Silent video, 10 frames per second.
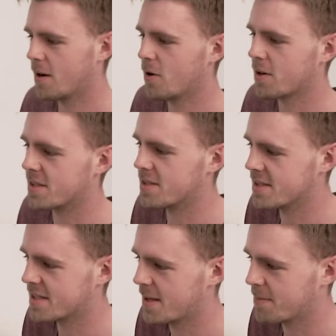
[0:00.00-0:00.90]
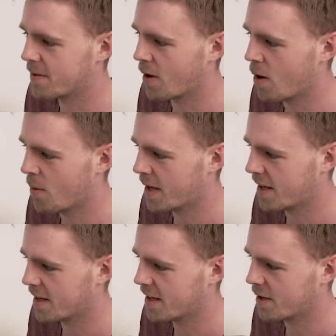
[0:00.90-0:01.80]
Look, it just keeps
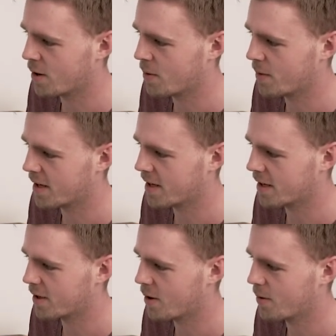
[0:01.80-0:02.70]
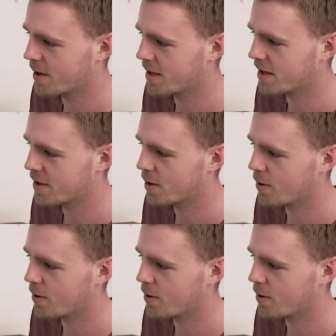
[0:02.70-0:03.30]
going and going and going.